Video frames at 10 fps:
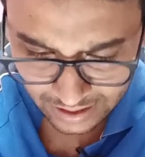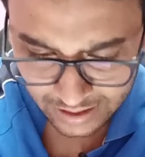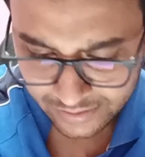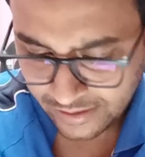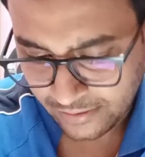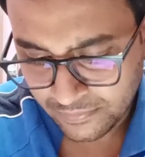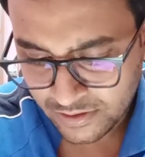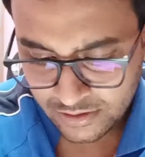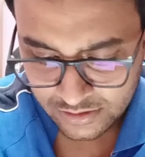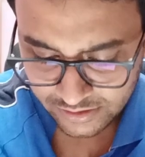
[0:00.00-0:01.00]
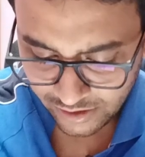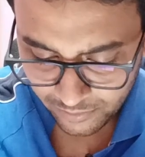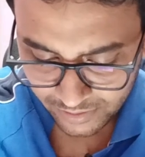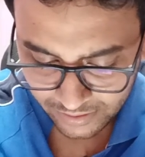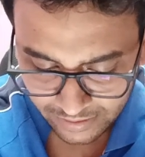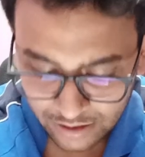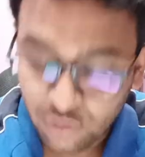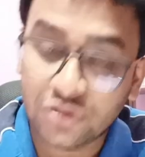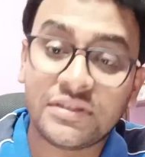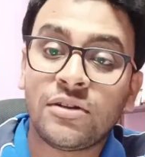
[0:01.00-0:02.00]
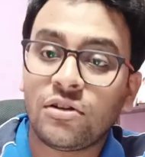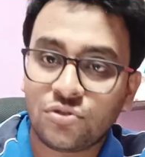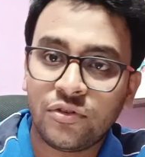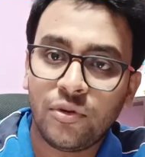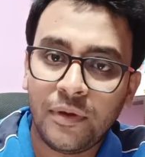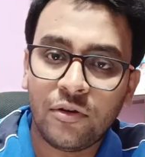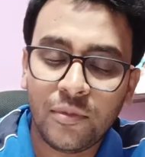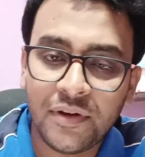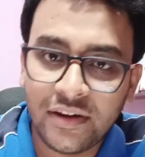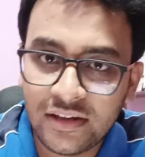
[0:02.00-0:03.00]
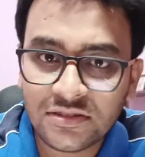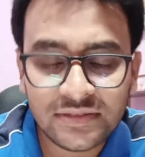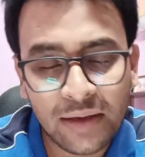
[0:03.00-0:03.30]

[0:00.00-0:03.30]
And yeah, there will be question also will be released.